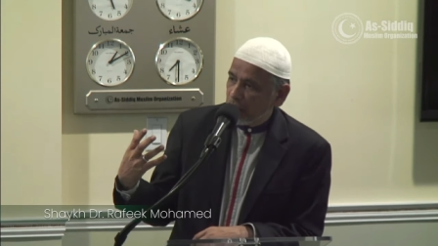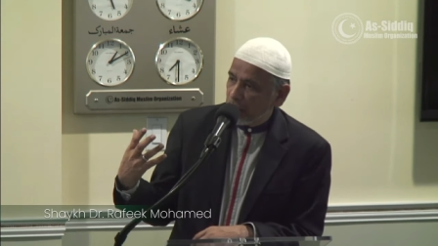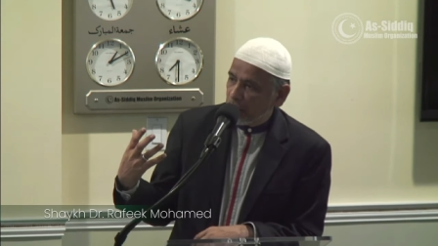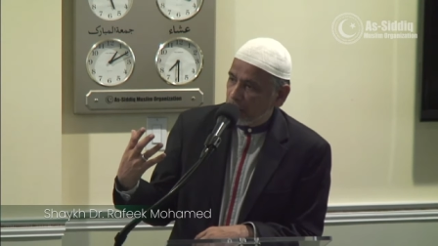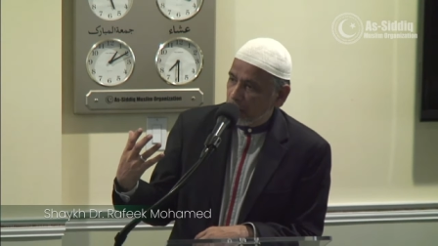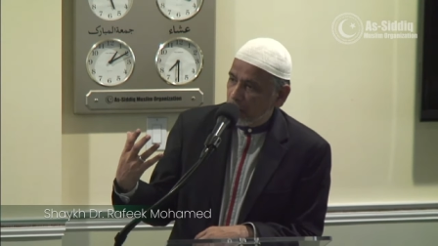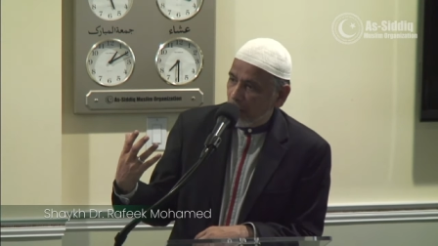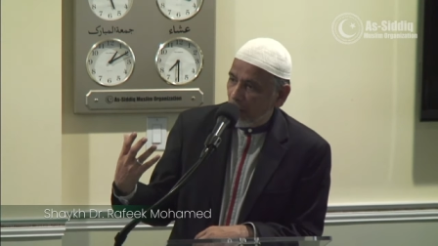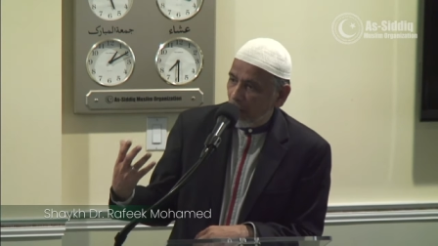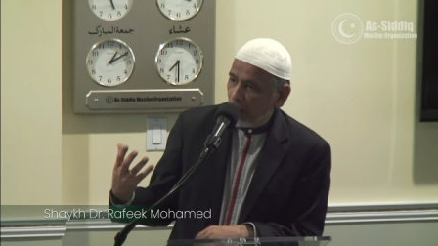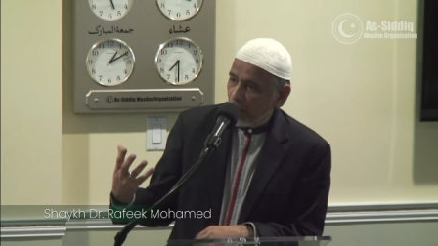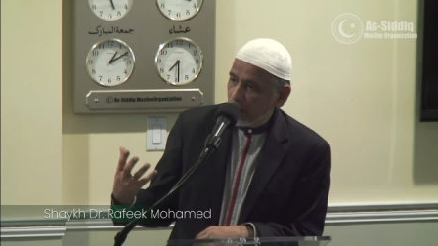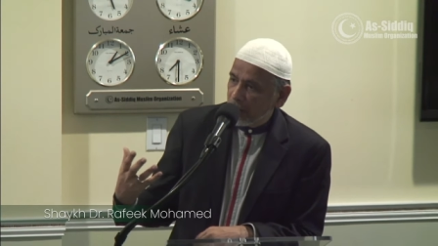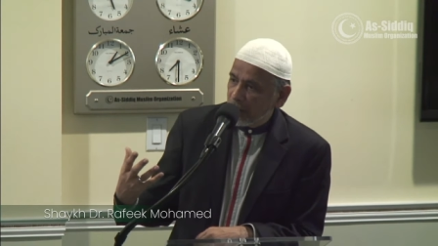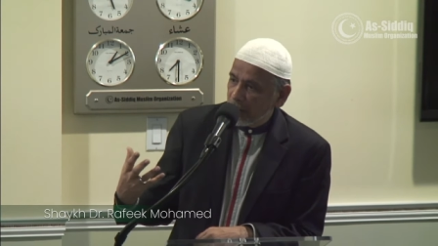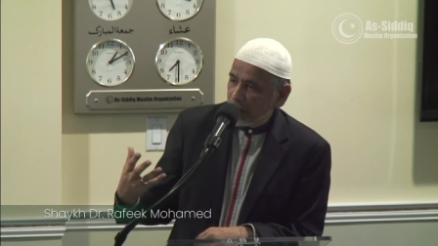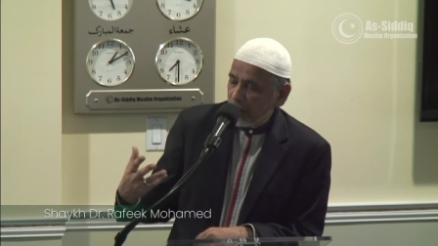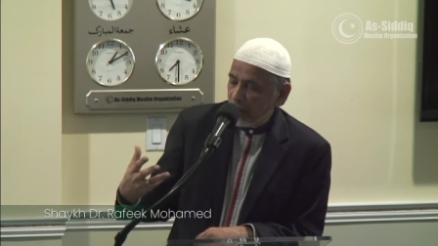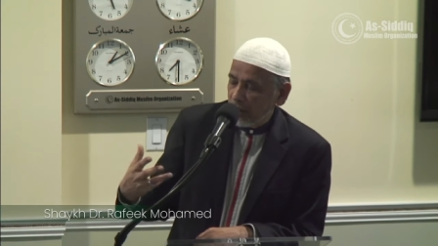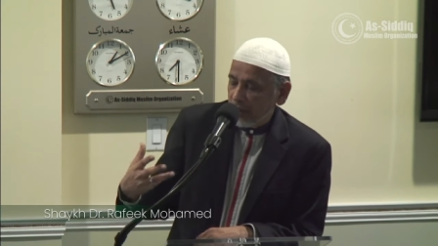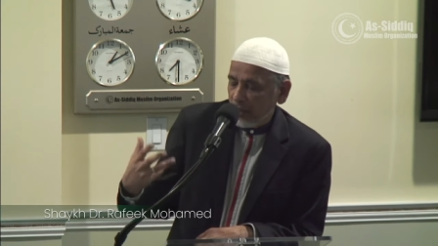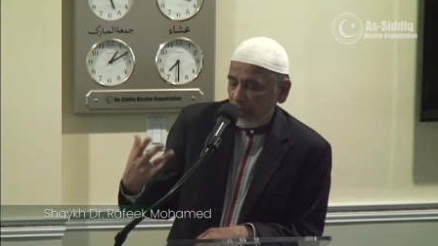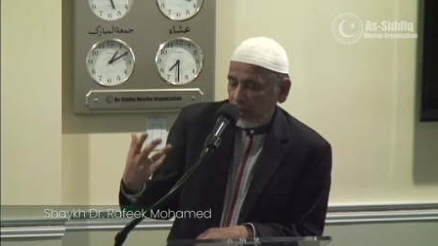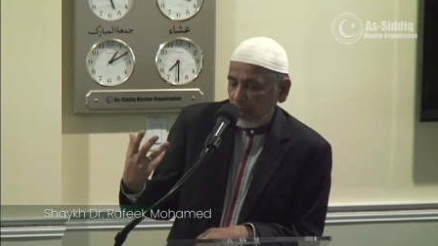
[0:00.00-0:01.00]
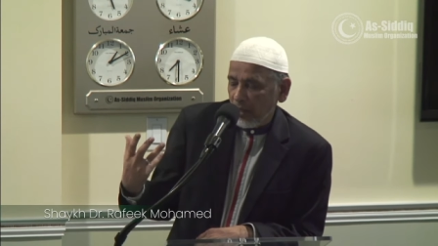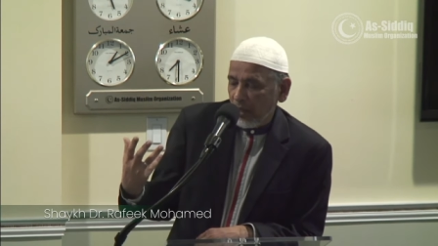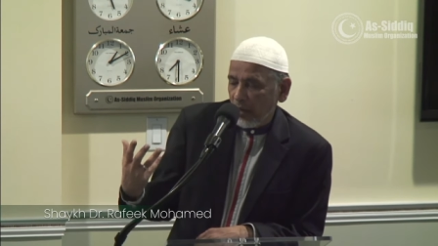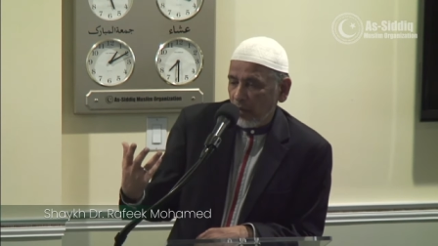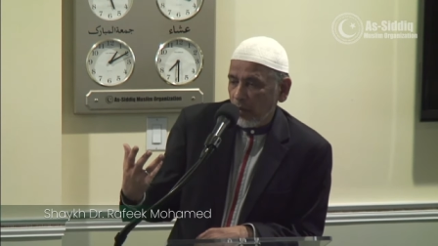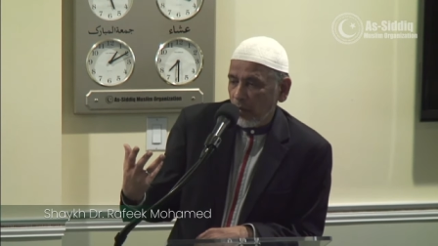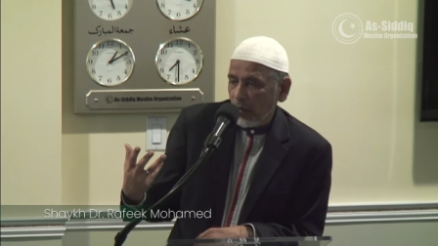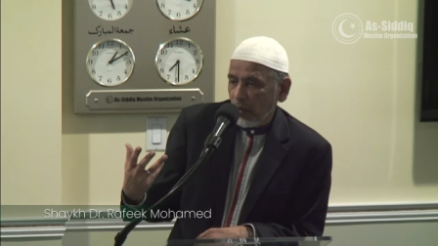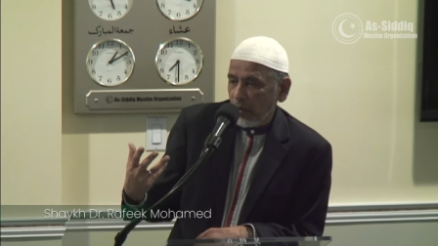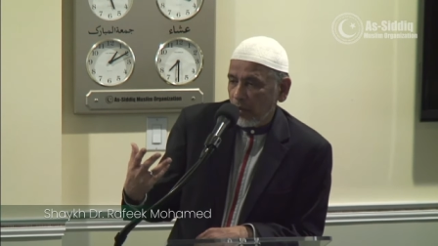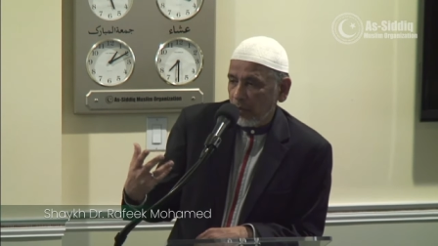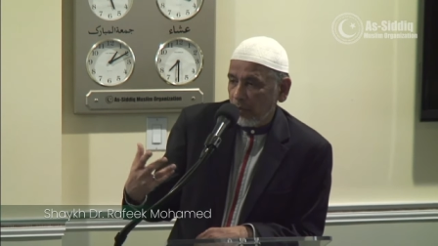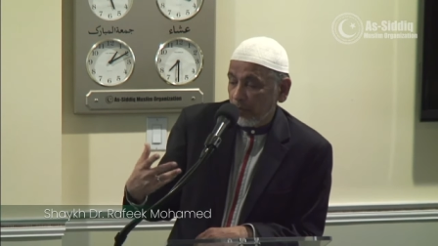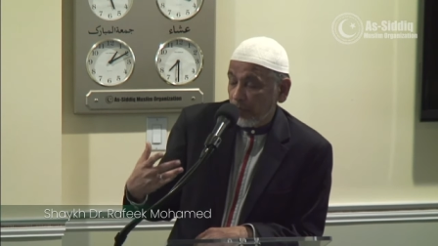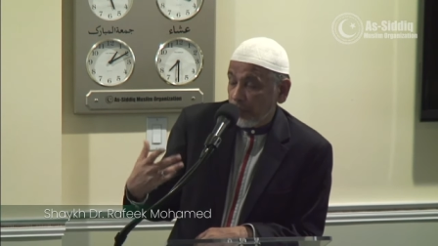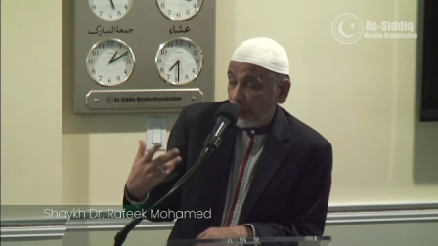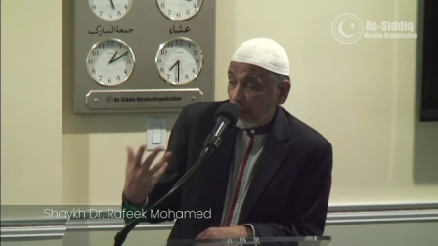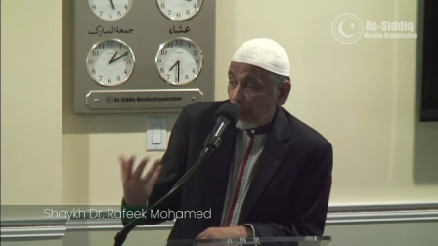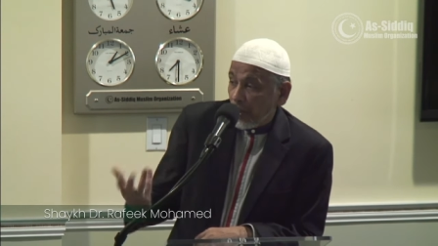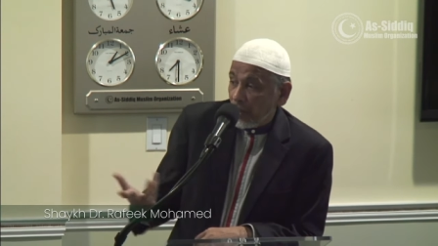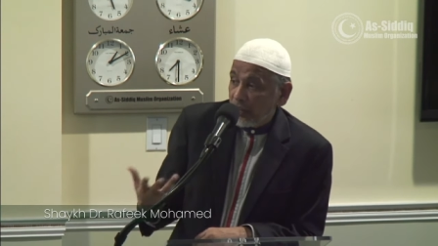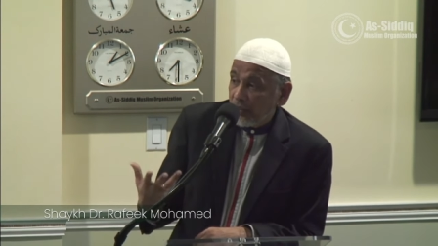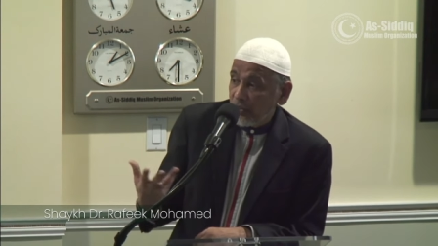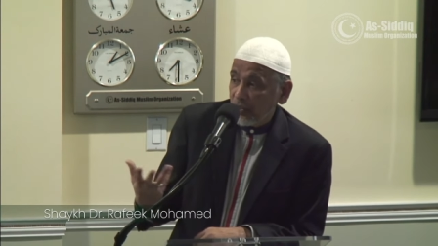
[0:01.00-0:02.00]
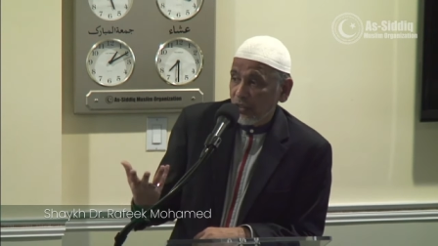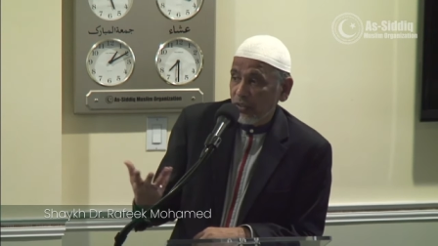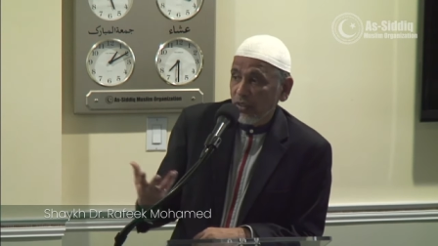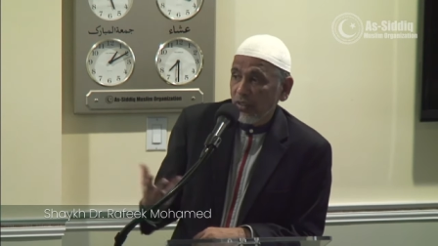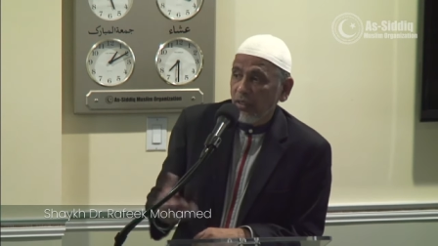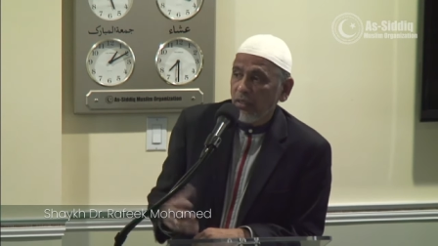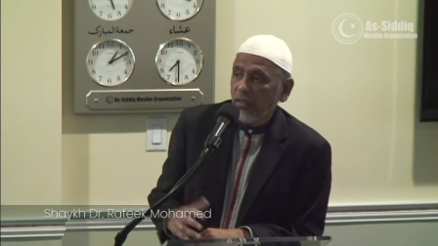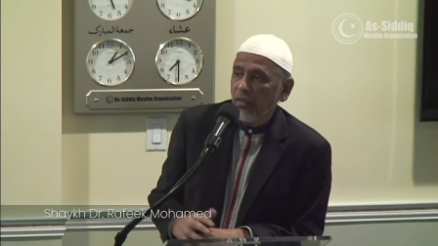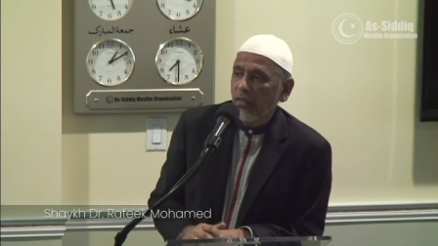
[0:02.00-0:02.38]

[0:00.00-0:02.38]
spouses and our progeny